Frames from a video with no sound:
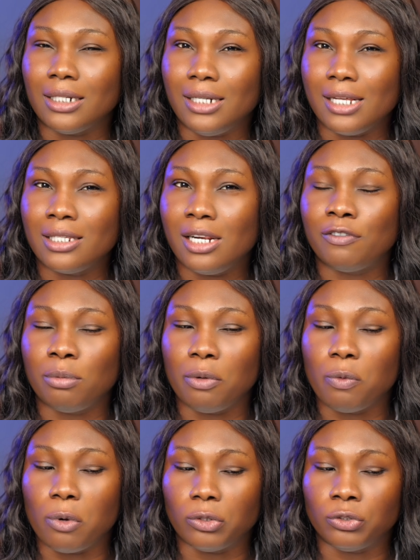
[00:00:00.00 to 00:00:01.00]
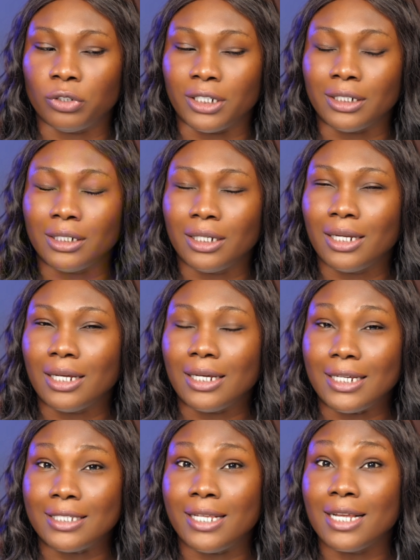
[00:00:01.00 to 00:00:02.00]
this leaves me wondering,
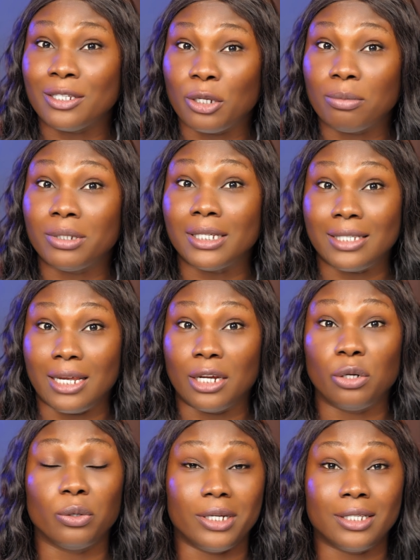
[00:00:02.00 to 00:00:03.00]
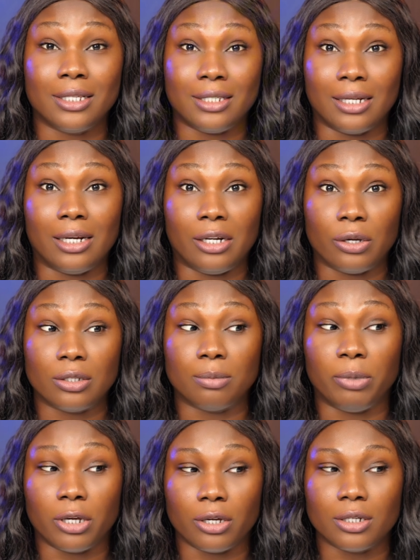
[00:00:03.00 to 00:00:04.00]
is there something Tecno isn't telling us?
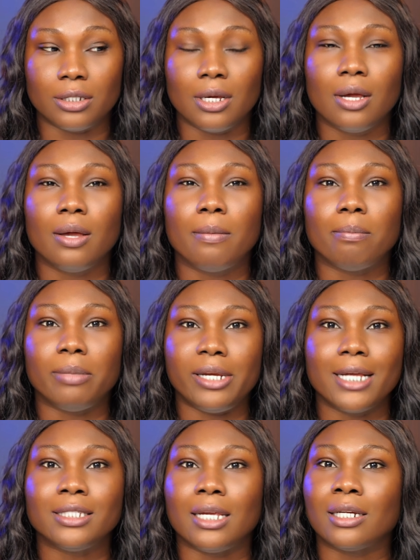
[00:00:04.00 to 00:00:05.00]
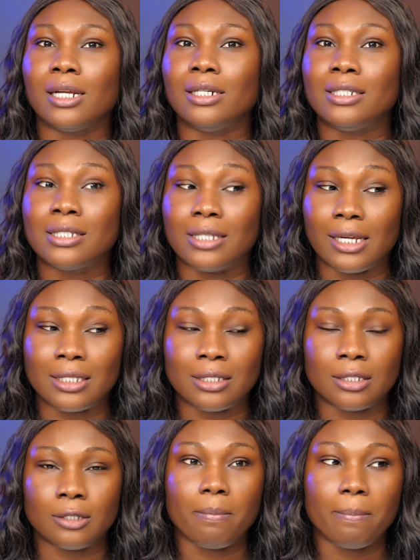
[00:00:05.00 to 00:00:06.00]
Because MediaTek clearly
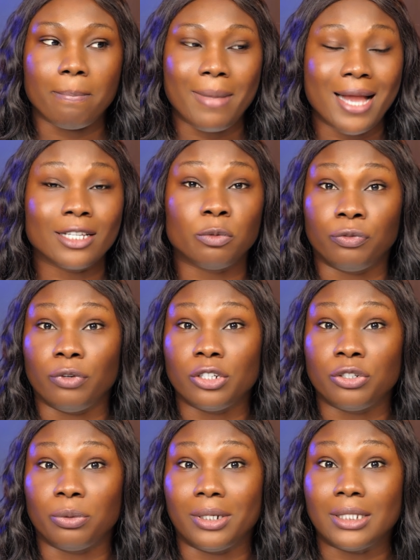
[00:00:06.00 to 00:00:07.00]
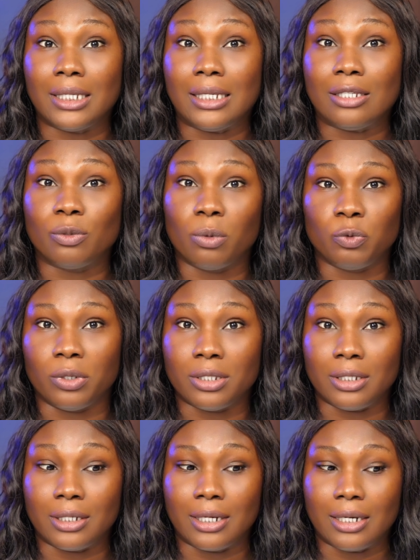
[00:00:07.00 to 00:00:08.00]
states max refresh rate is
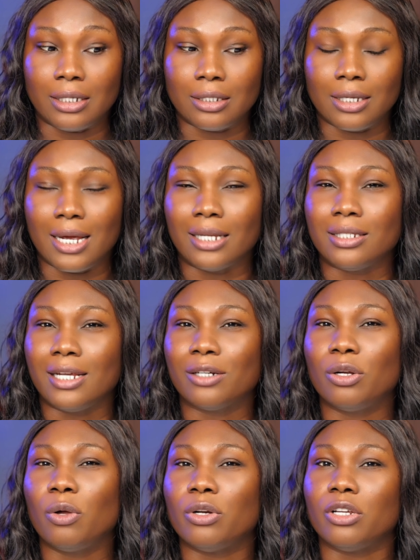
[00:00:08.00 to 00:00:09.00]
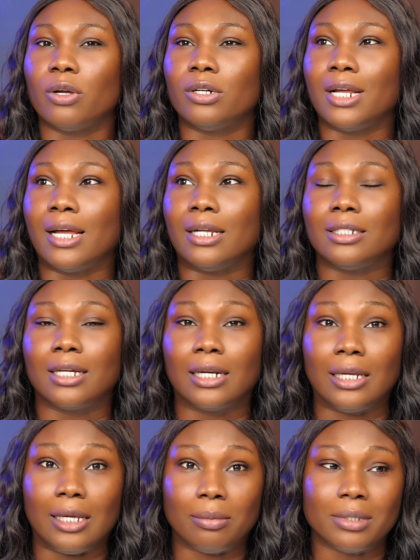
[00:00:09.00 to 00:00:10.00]
120Hz, and Tecno on the other hand
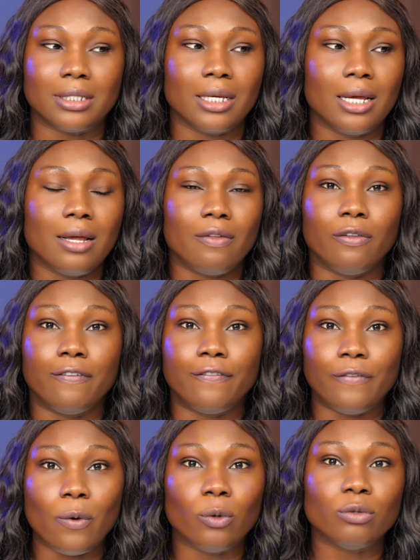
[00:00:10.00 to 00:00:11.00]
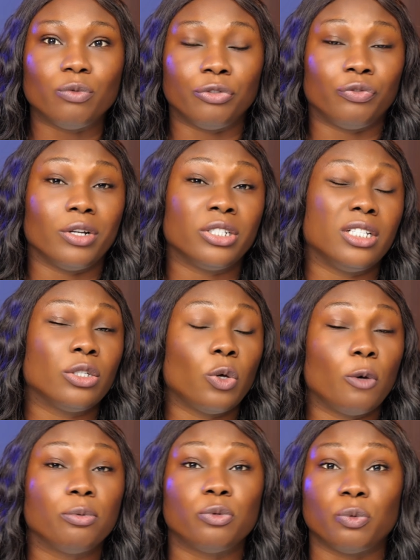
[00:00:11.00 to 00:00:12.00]
claims the phone refreshes
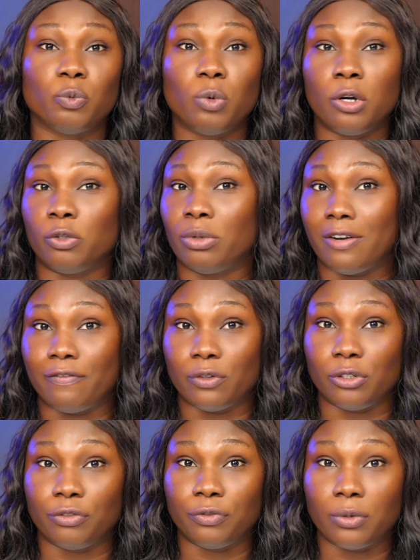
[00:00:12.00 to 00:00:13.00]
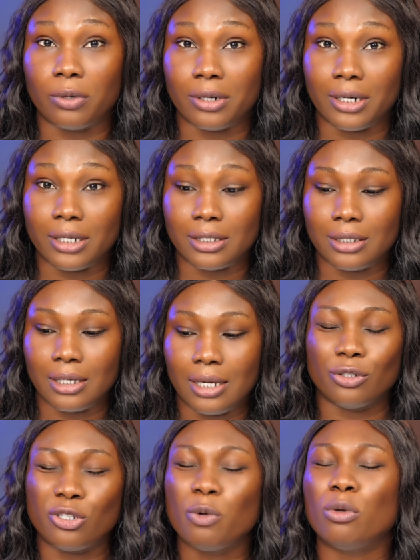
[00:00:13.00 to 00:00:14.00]
up to 144Hz.
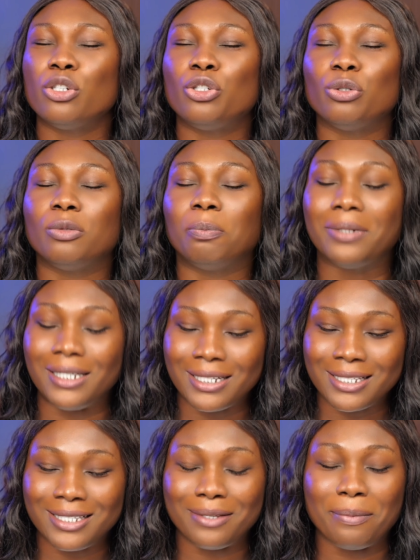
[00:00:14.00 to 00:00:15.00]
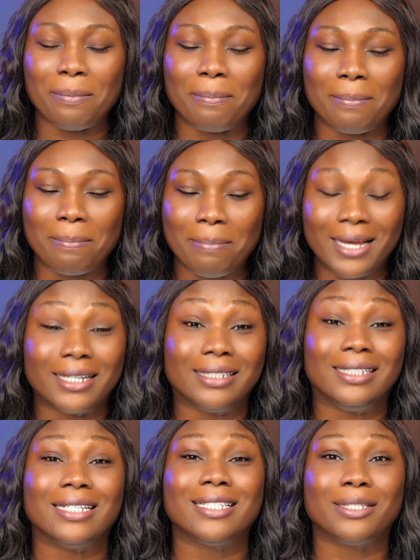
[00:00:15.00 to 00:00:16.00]
Someone should please make
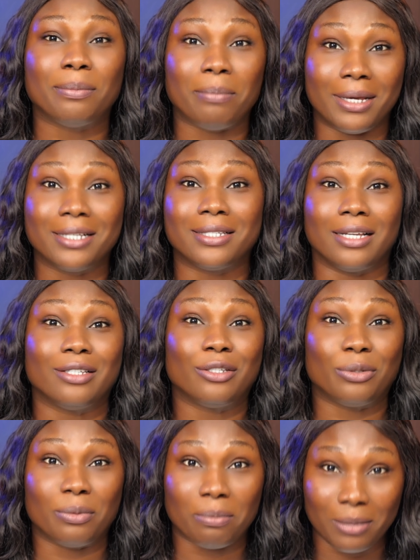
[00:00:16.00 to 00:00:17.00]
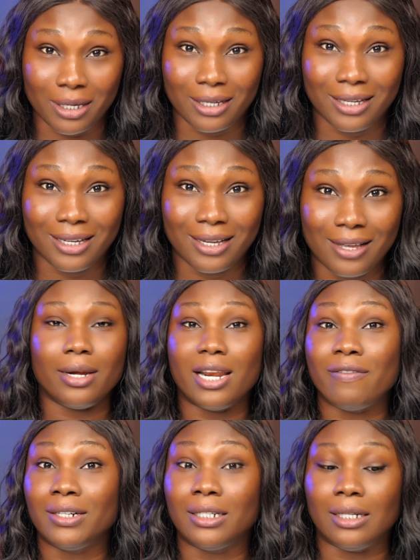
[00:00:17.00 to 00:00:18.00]
this make sense to me.
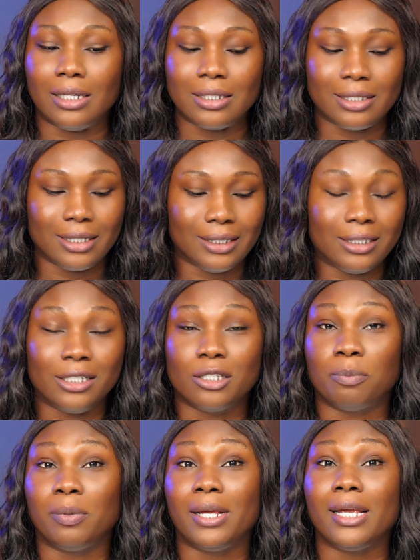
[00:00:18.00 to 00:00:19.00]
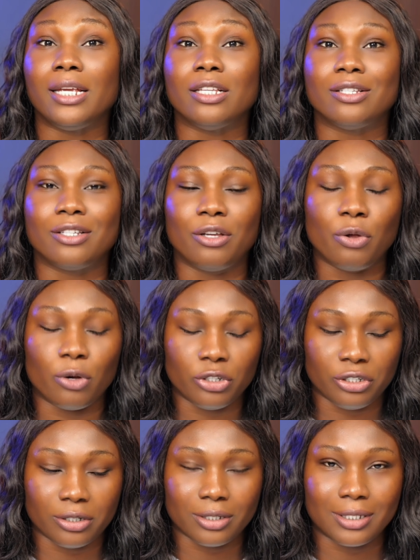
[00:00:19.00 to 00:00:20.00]
Nevertheless, the display is
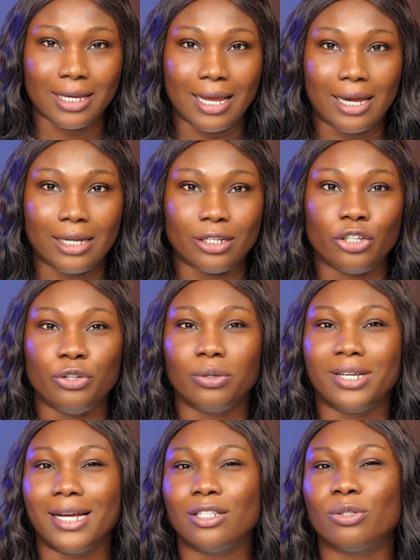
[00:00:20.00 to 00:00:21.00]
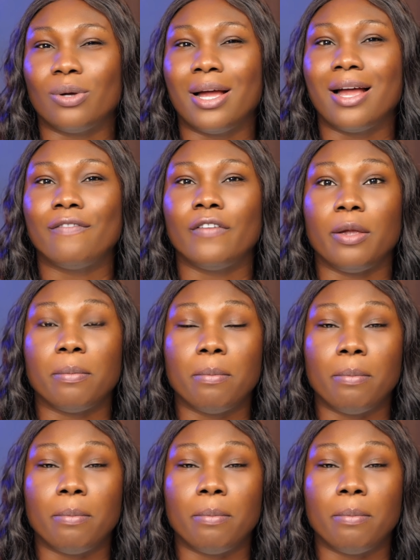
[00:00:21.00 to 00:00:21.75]
gorgeous and you get to have a